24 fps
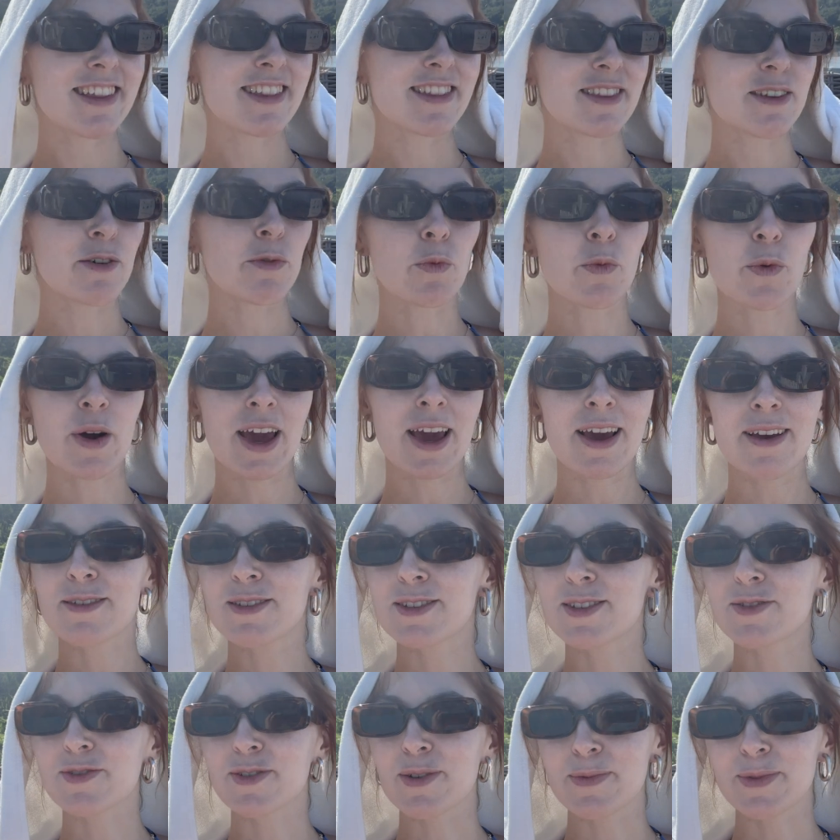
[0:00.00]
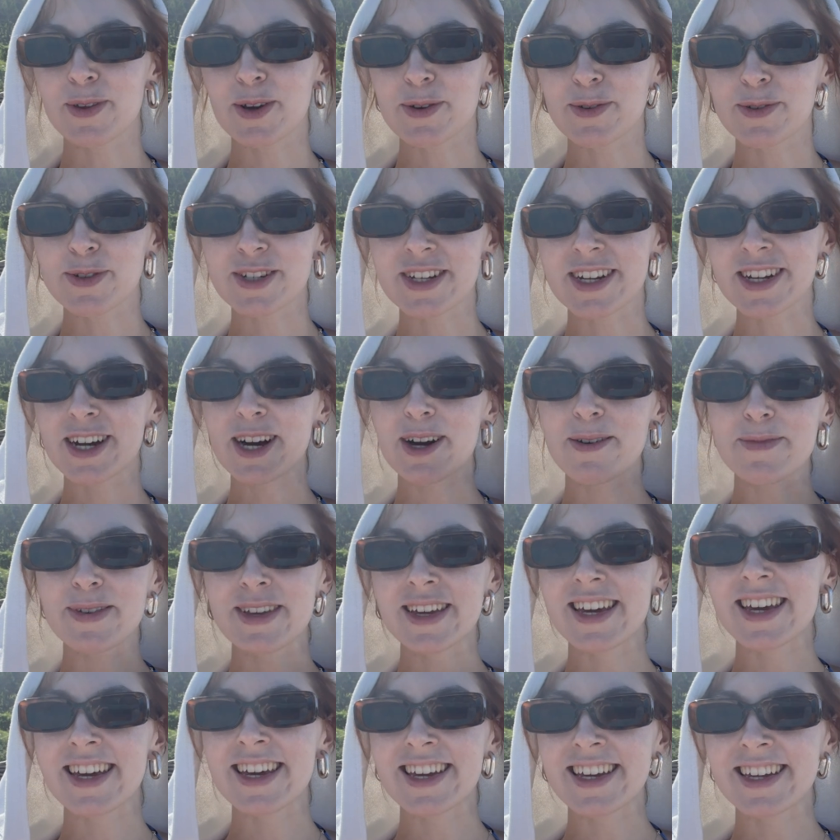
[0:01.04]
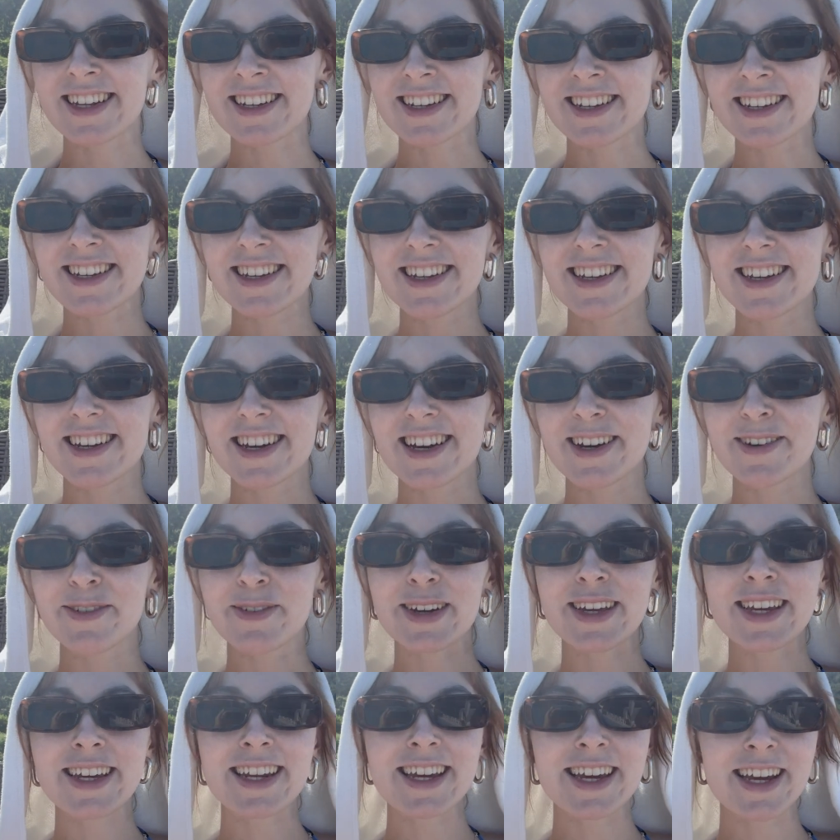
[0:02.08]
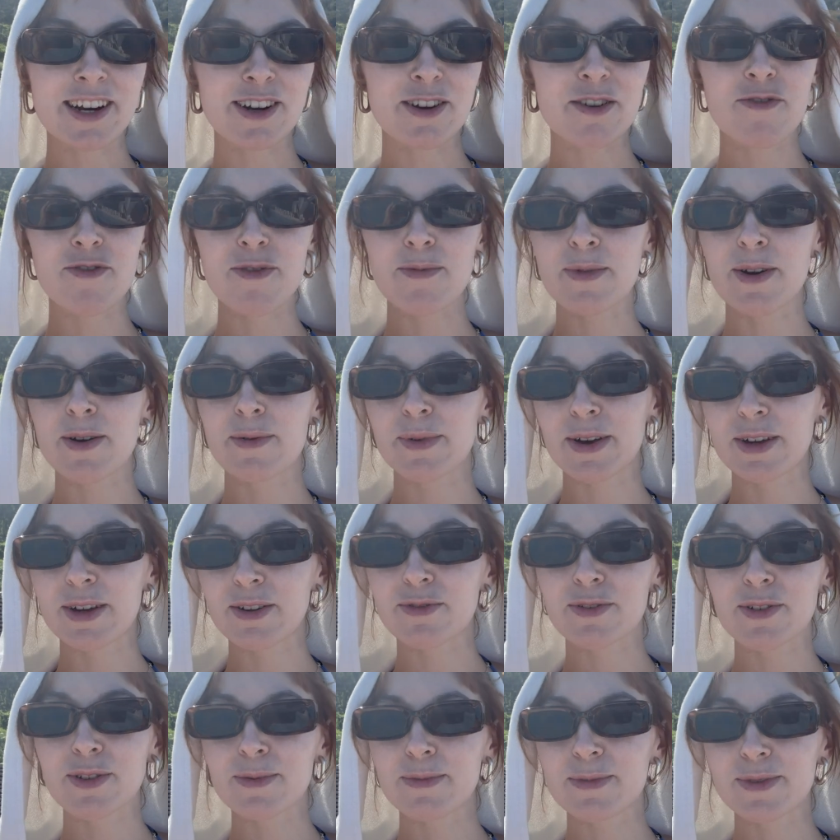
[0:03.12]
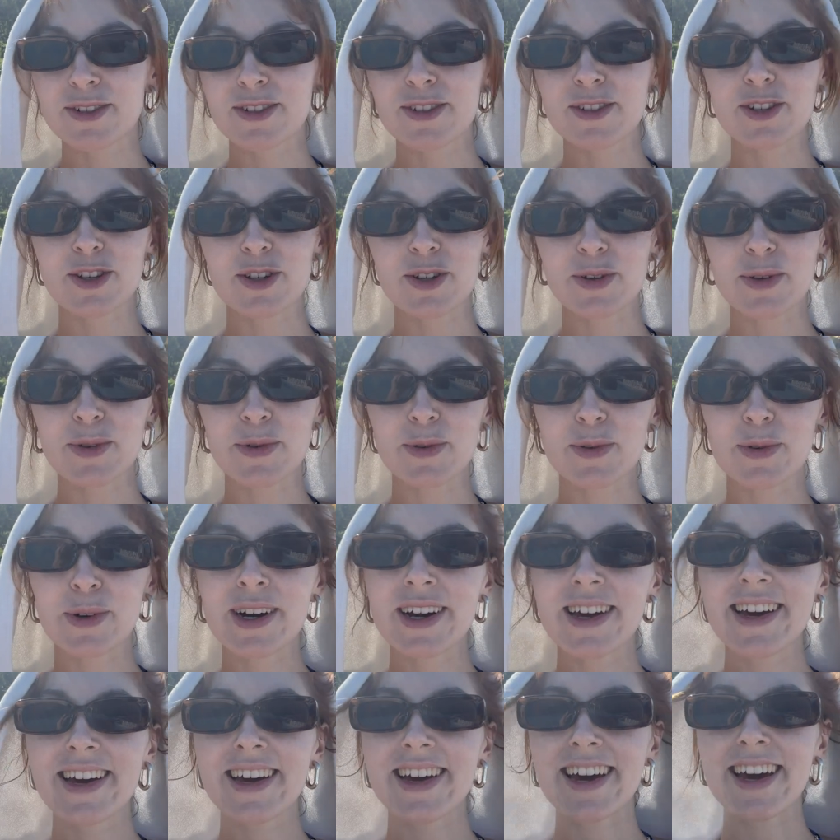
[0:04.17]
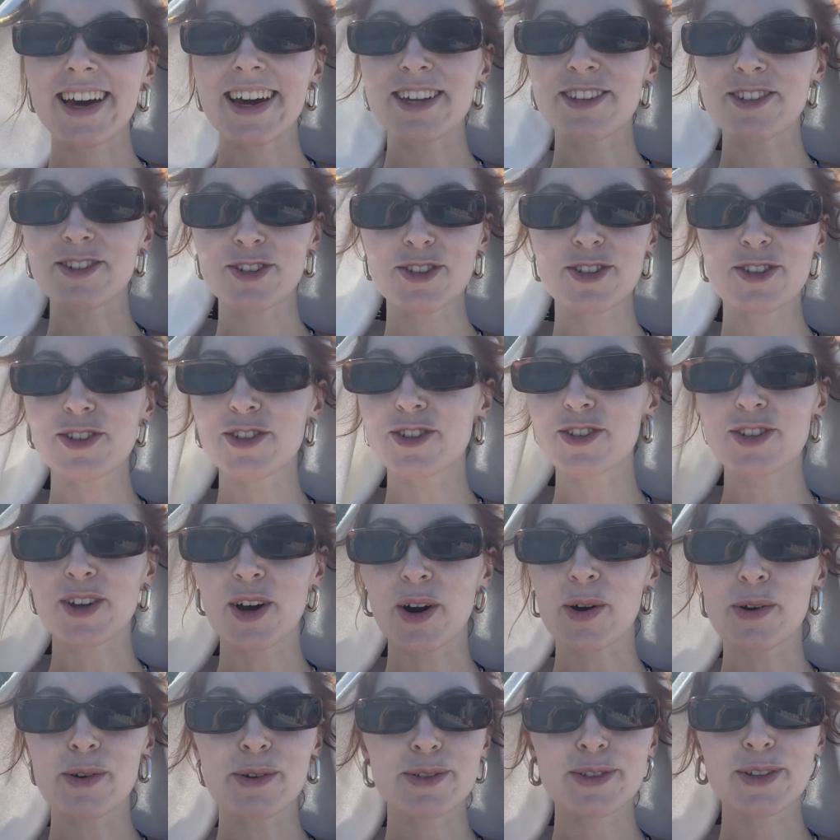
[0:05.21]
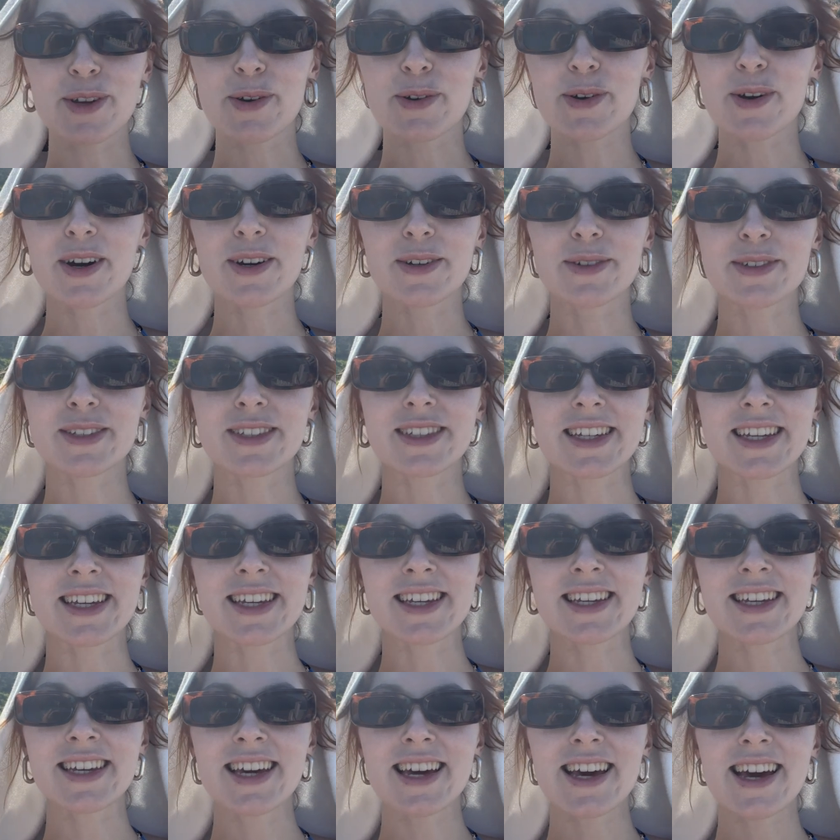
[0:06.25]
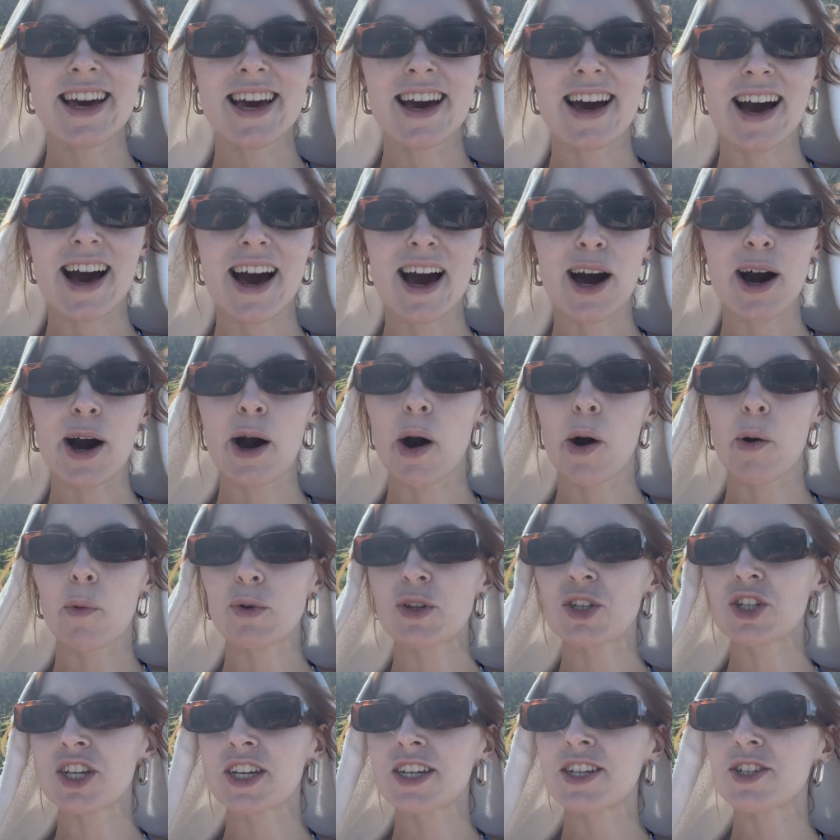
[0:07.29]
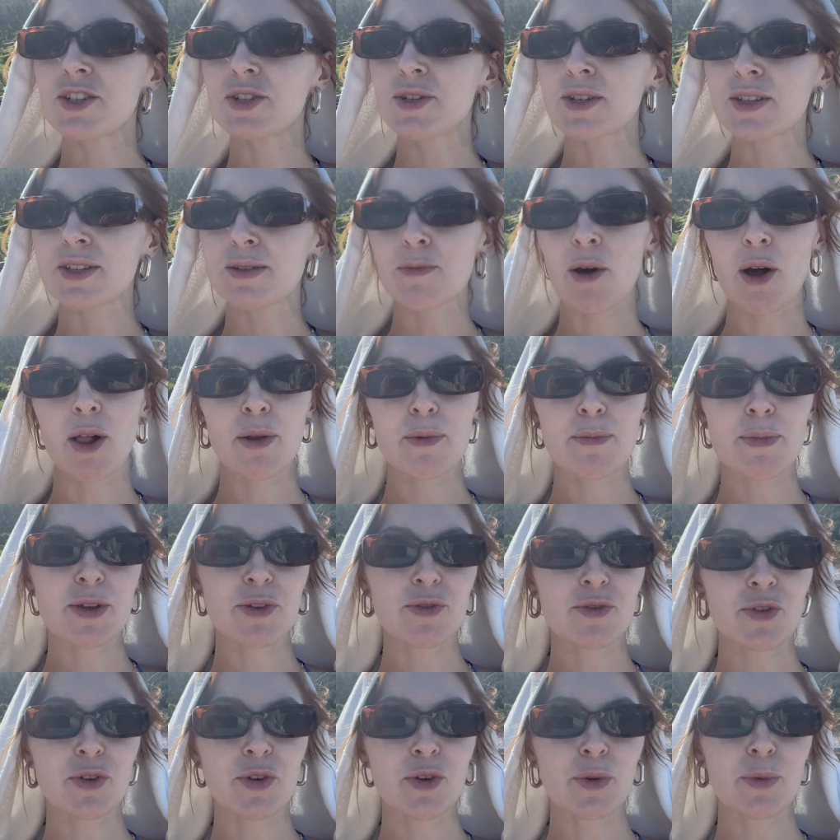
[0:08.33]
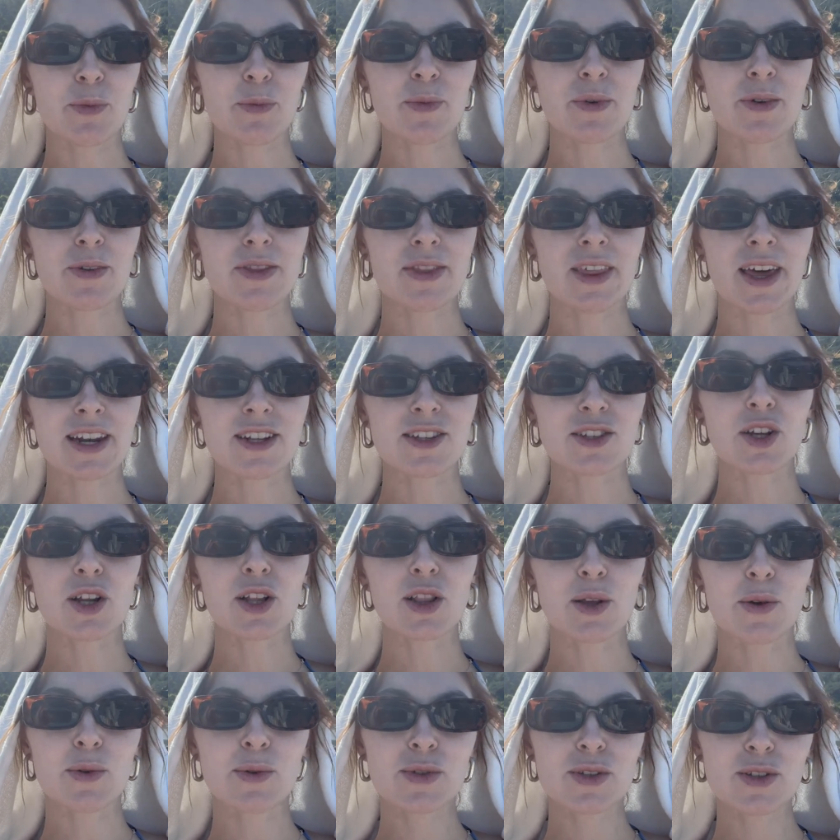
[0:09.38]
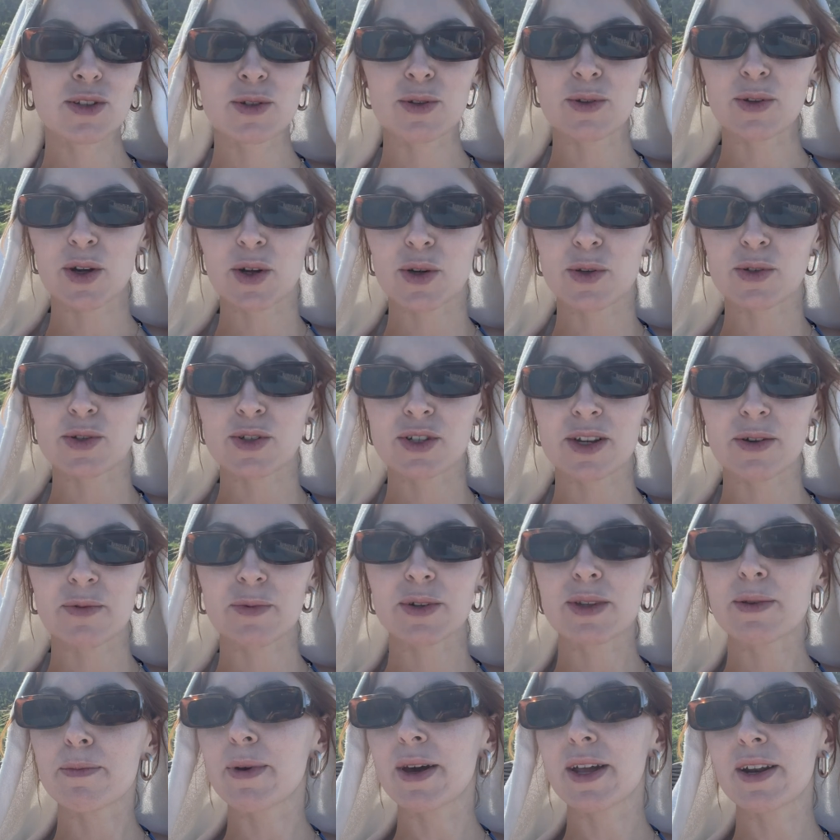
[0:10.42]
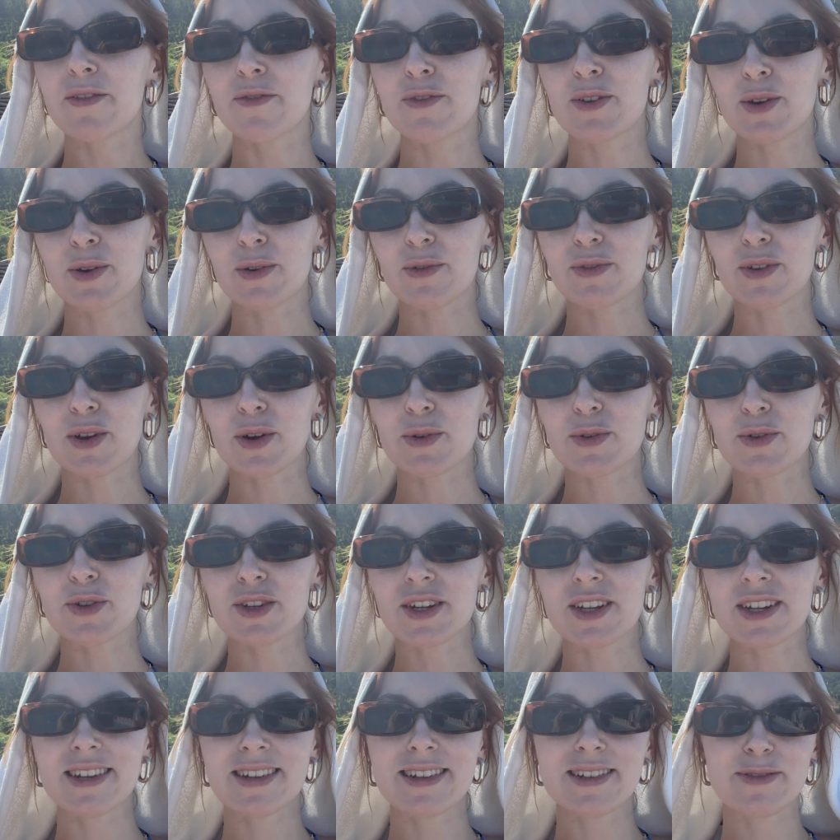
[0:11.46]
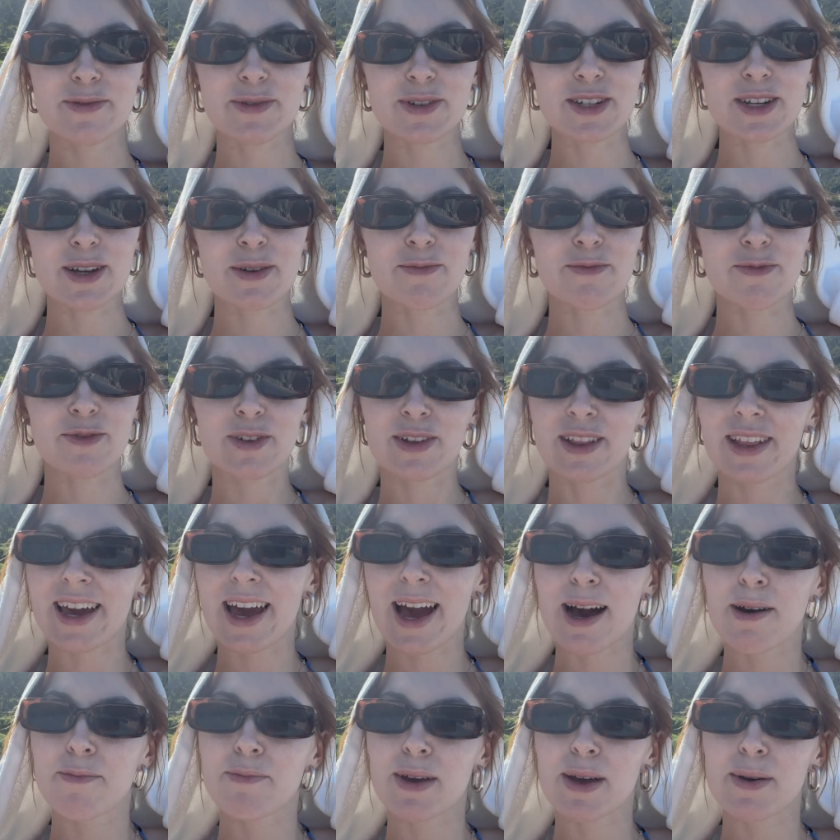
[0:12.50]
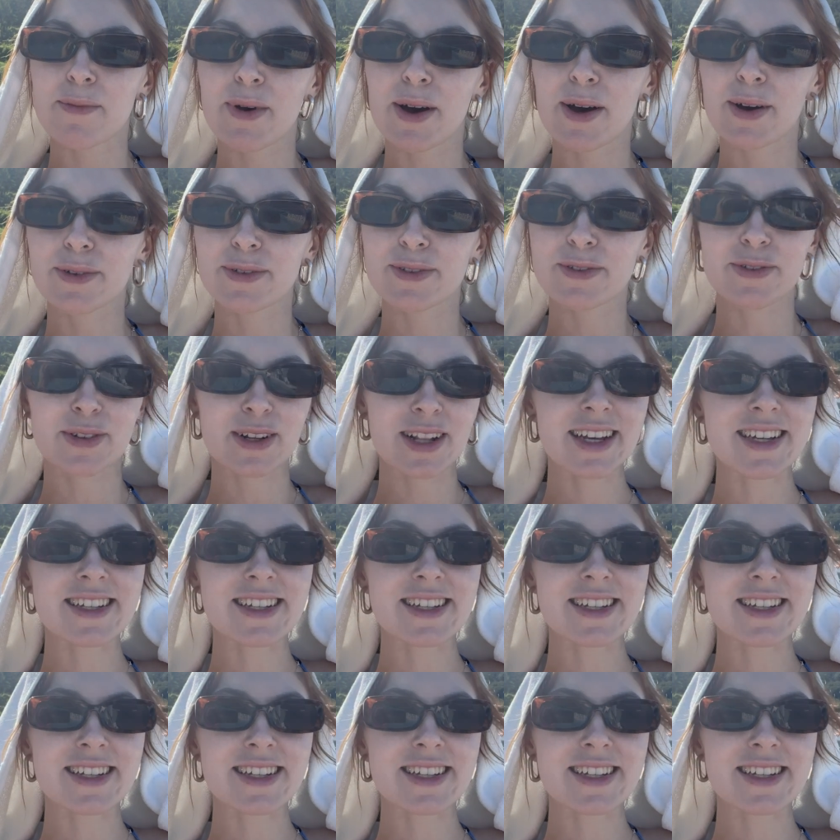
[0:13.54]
the waves from the ocean coming in and we can hear it from our bedrooms too. It's just so, so cozy. Uh, we changed to a smaller bedroom that is closer to the ocean with a better view of the ocean, which I'm really happy about, really